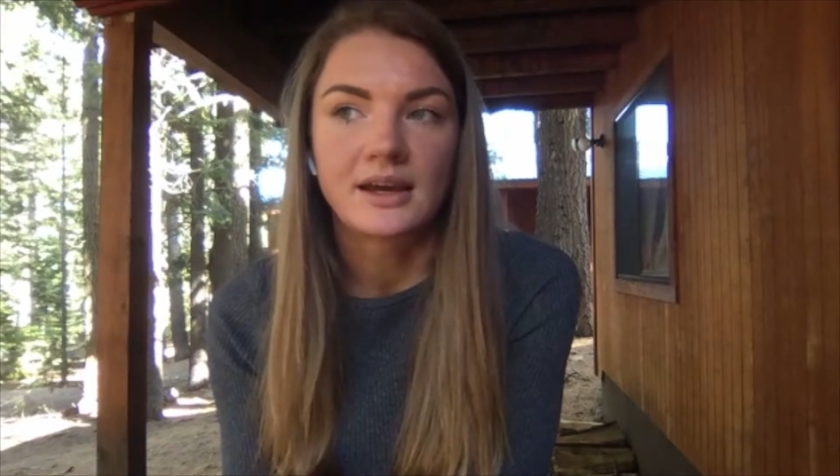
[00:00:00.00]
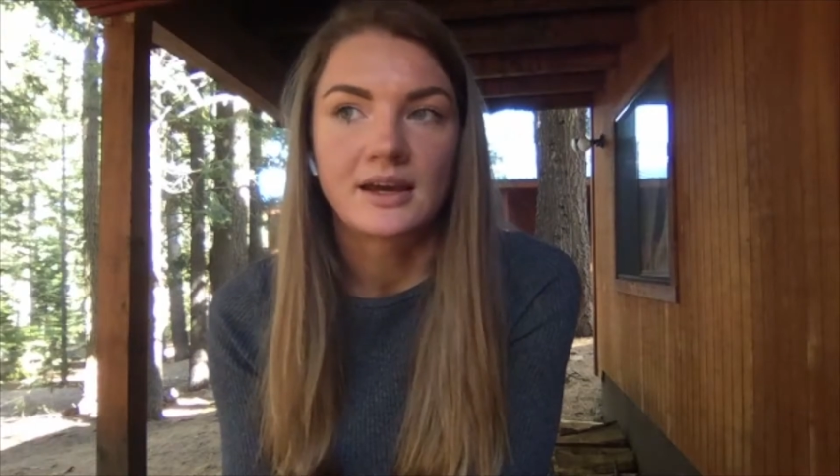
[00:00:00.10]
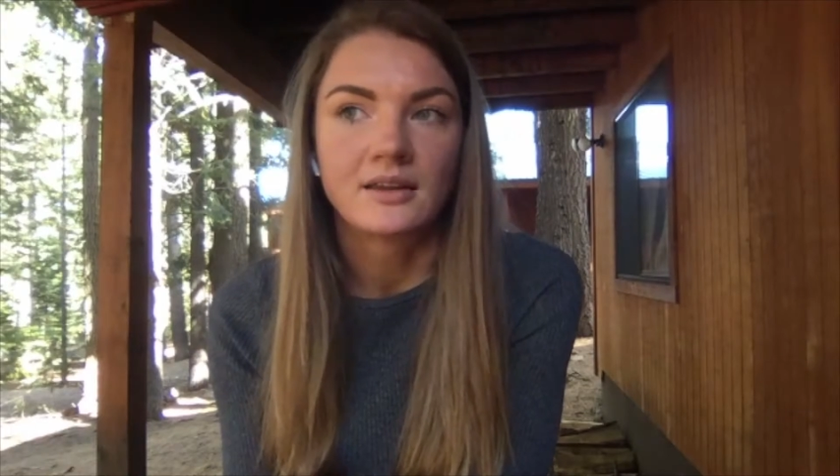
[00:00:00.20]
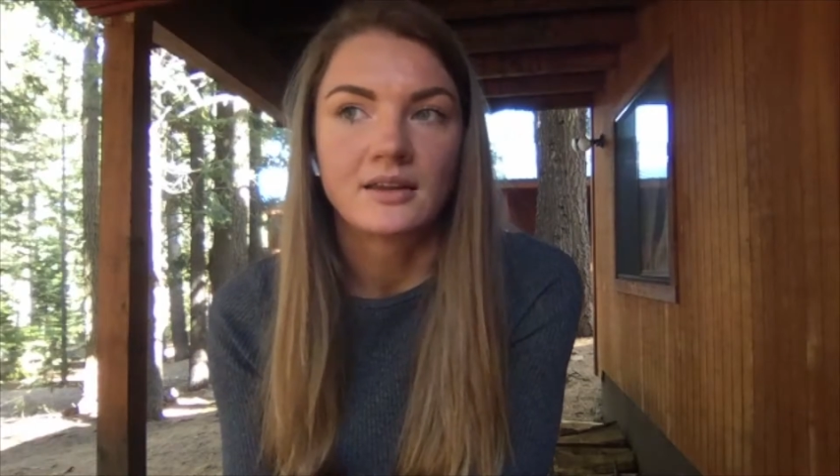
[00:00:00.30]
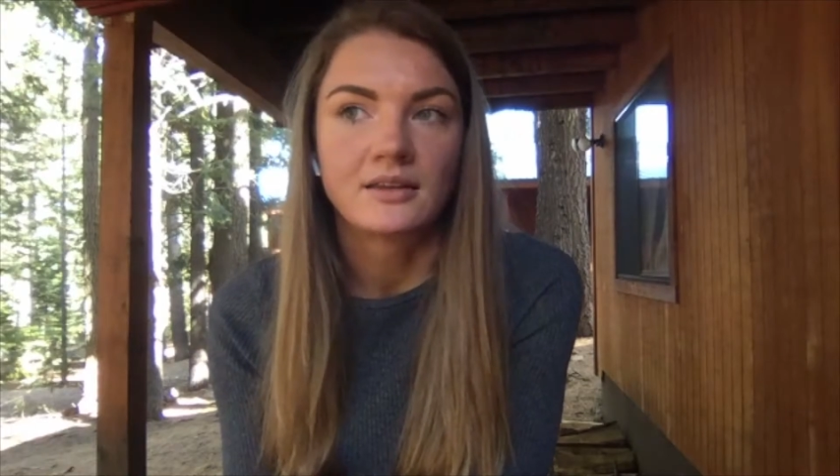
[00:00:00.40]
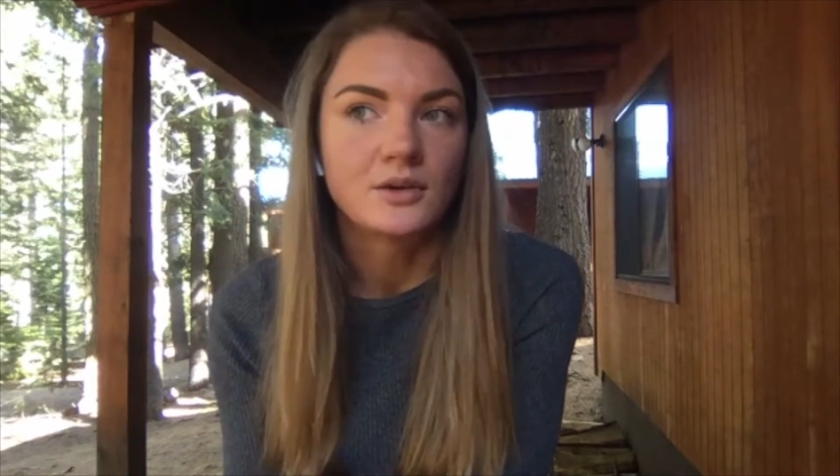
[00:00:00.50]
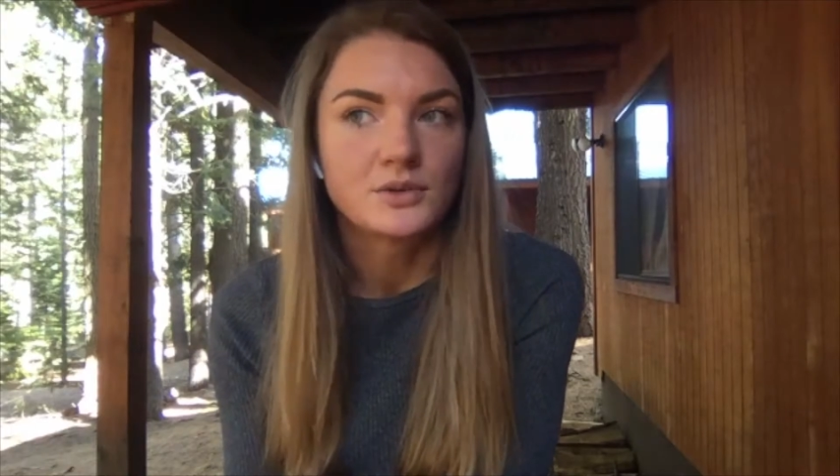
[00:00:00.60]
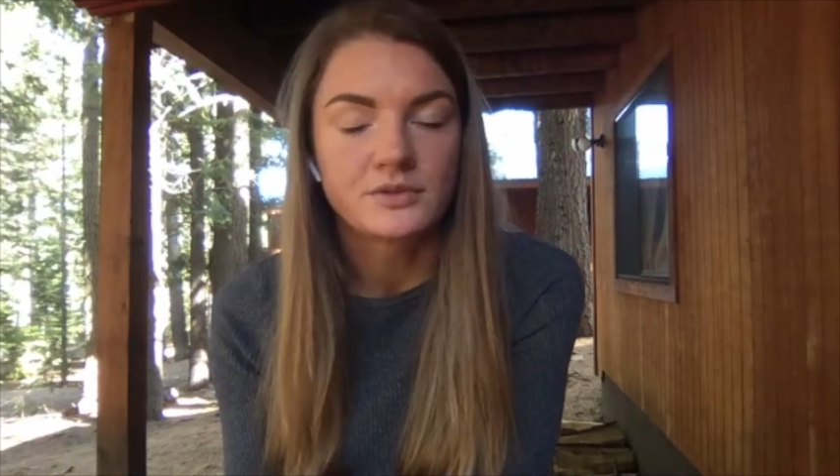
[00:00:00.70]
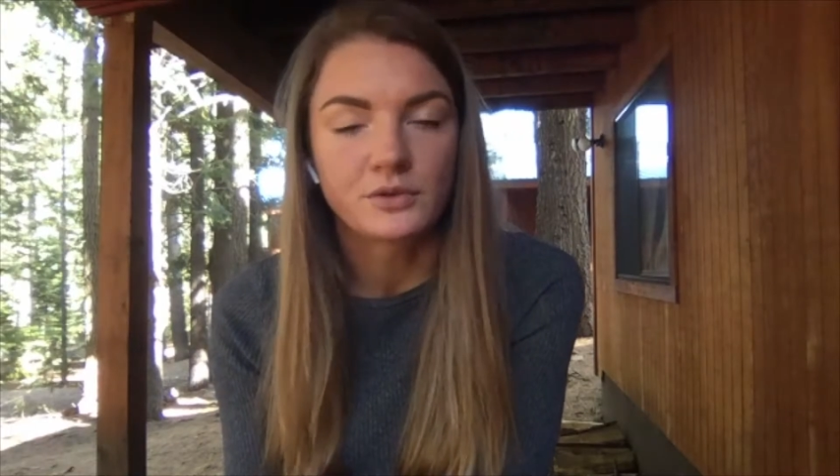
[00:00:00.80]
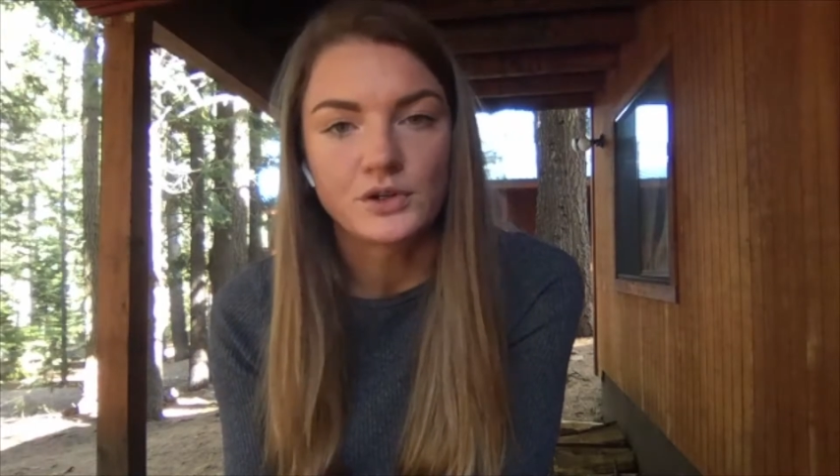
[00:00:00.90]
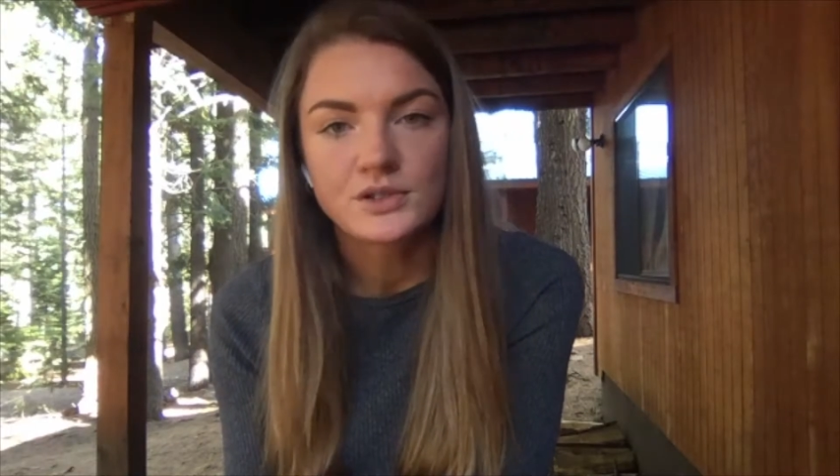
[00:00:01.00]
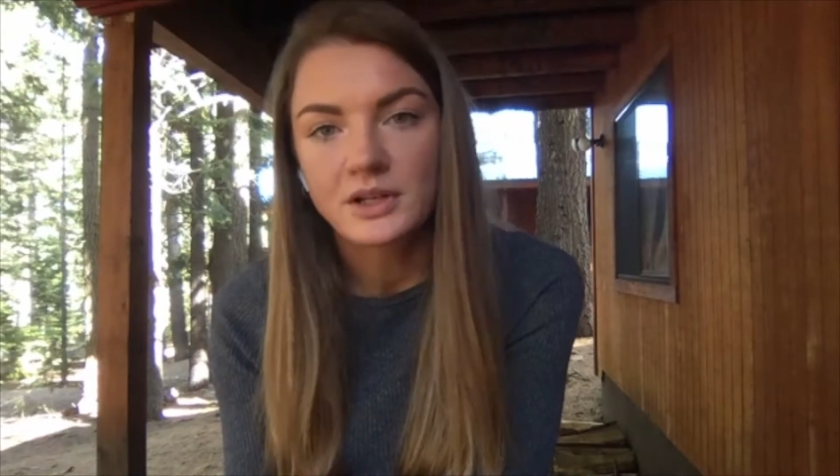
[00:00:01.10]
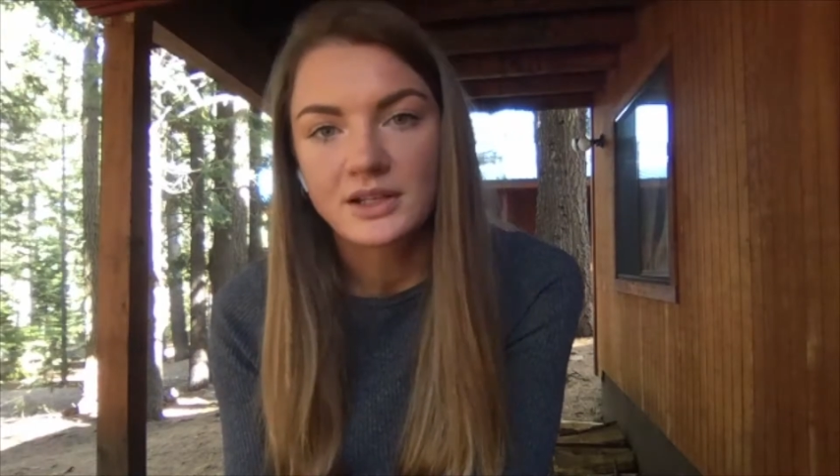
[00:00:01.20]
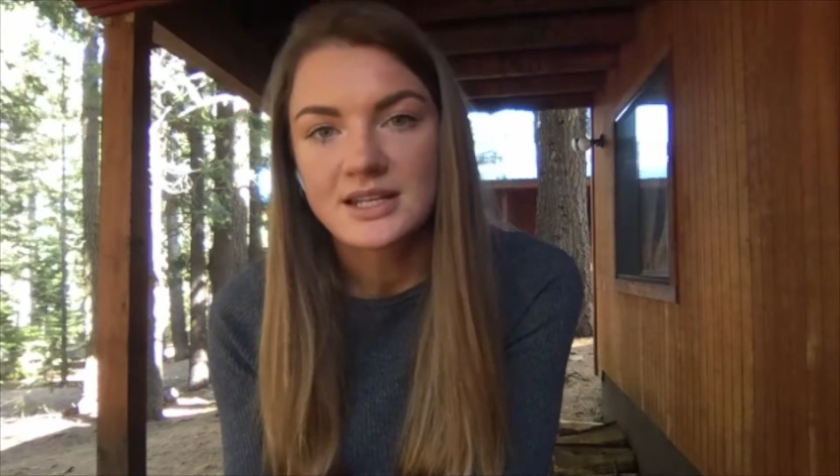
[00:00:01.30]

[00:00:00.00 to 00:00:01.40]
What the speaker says: for usability testing,